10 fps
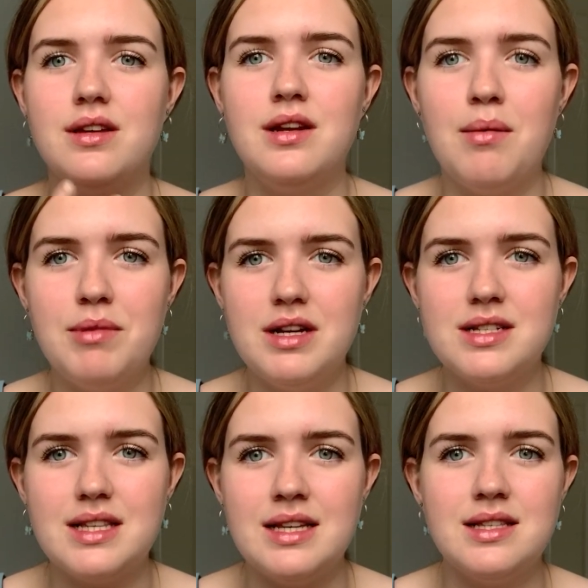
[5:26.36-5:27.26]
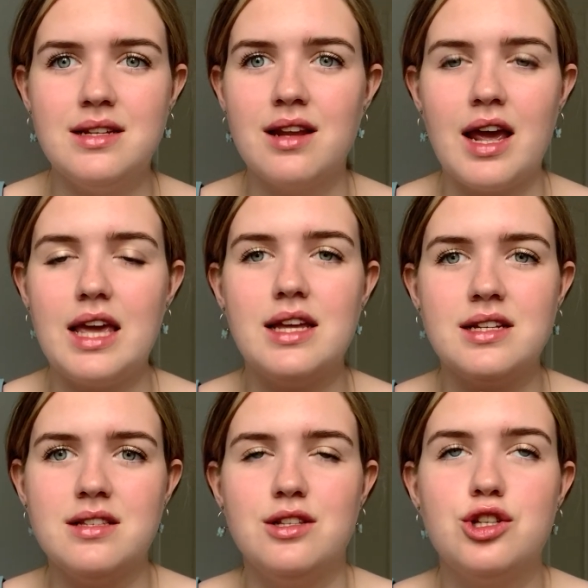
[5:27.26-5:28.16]
numbness isn't like, it
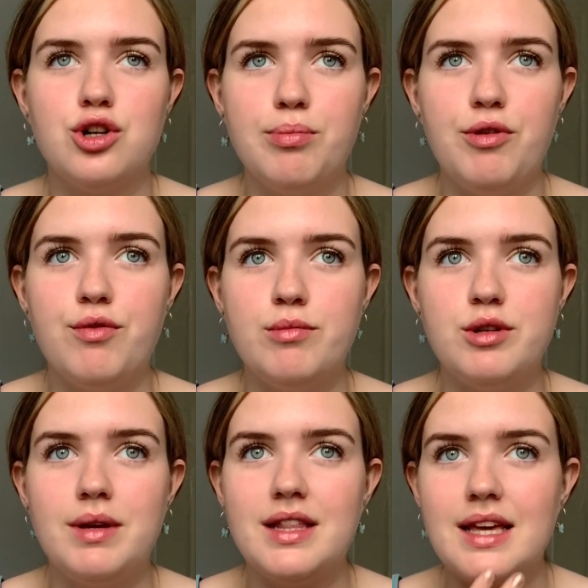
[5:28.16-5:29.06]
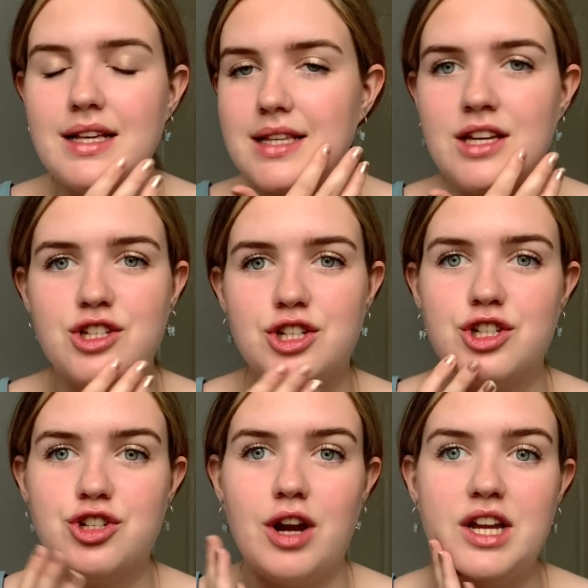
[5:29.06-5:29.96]
doesn't stop you from doing things. It's just
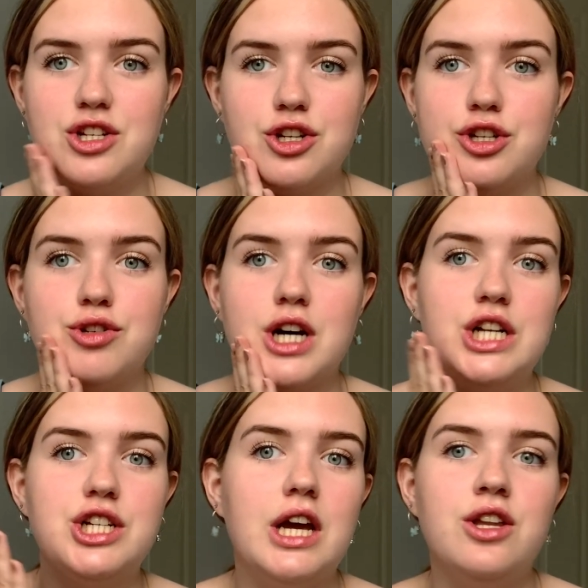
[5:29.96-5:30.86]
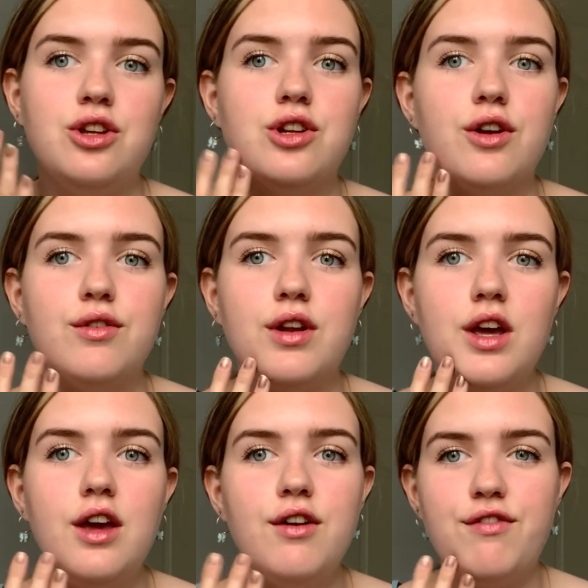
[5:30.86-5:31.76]
strange because you touch it and you don't
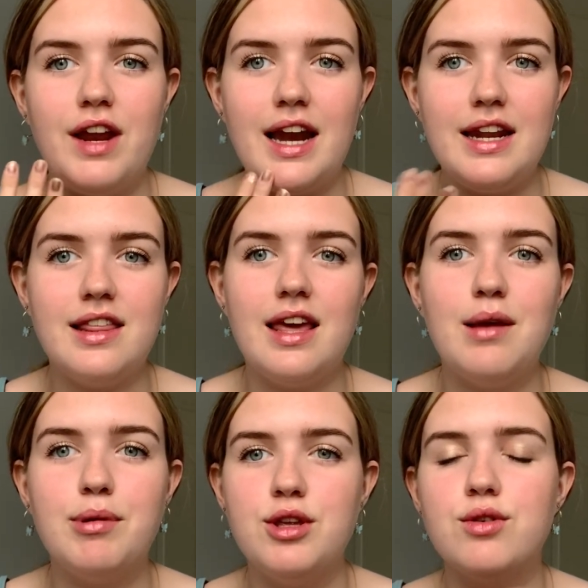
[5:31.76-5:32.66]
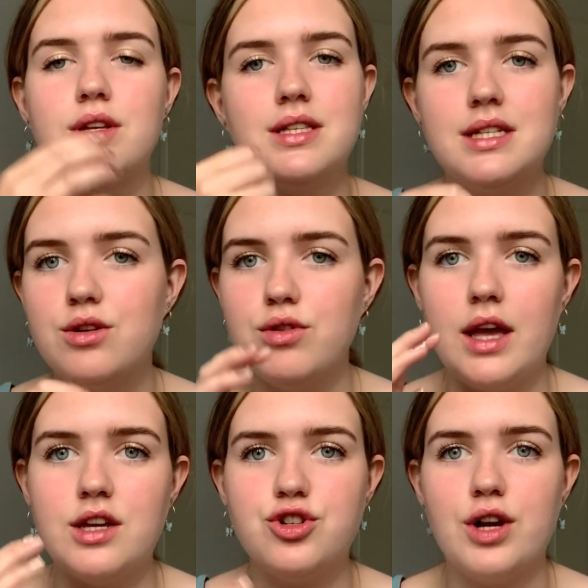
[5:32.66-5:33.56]
feel anything, but you can still
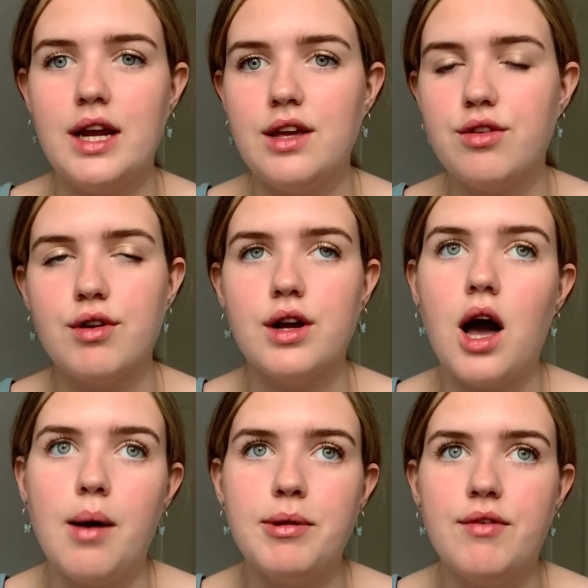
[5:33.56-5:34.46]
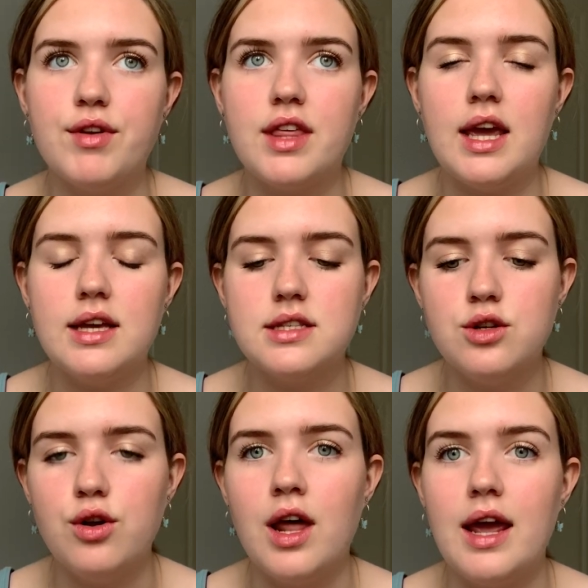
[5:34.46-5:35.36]
like drink through a cup and everything. It's
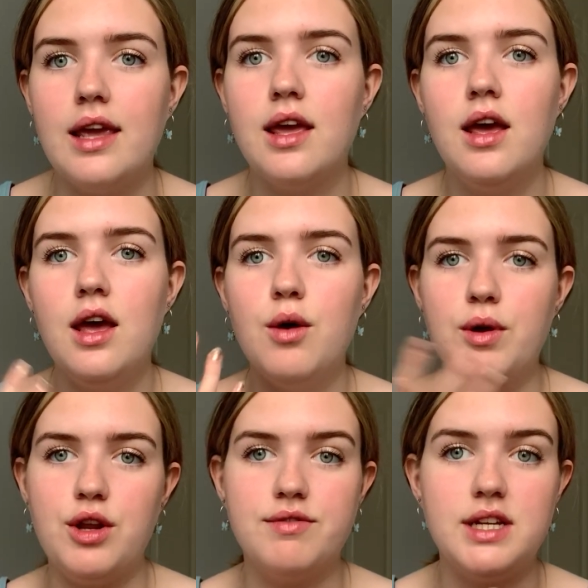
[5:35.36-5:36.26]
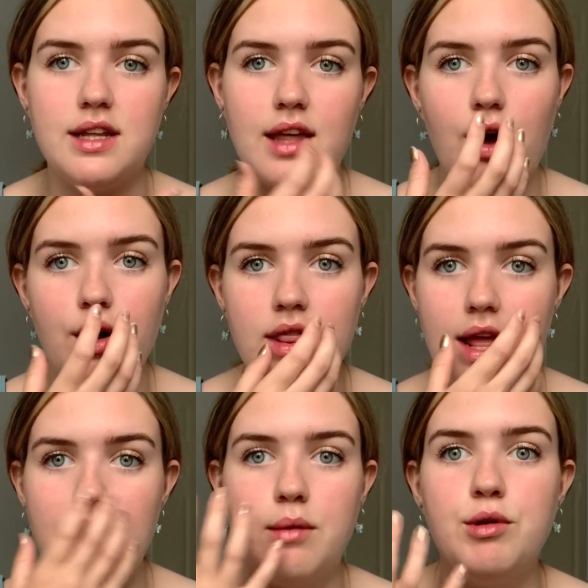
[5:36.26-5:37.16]
not like when you have teeth out and they
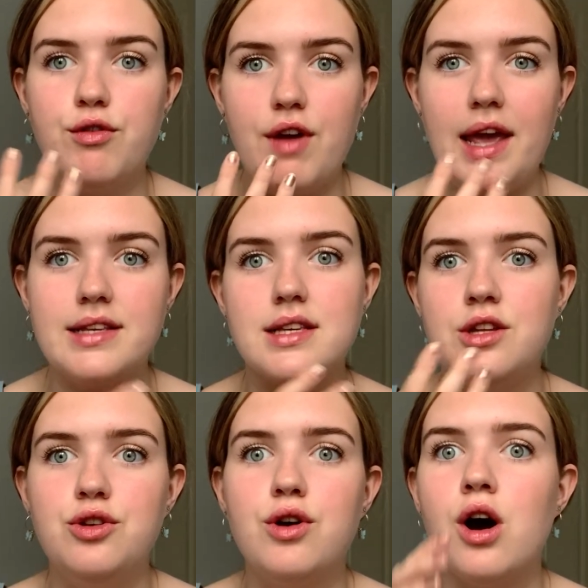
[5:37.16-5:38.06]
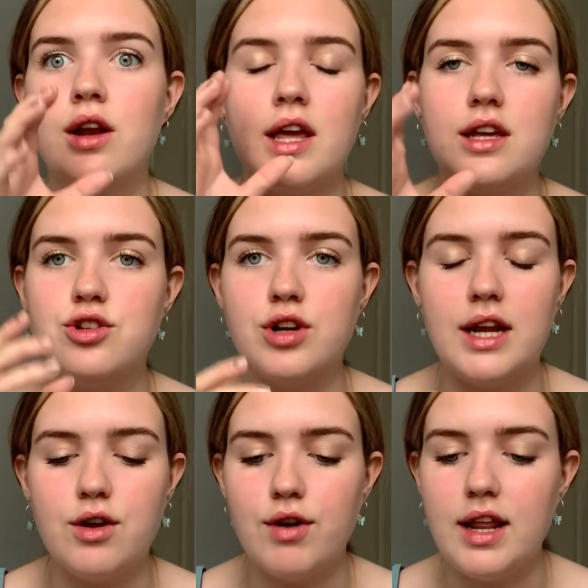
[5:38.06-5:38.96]
numb your face and you can't like
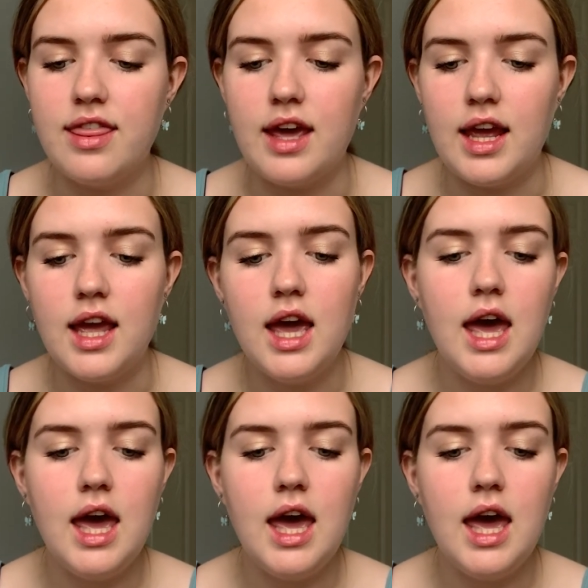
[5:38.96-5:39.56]
drink or anything.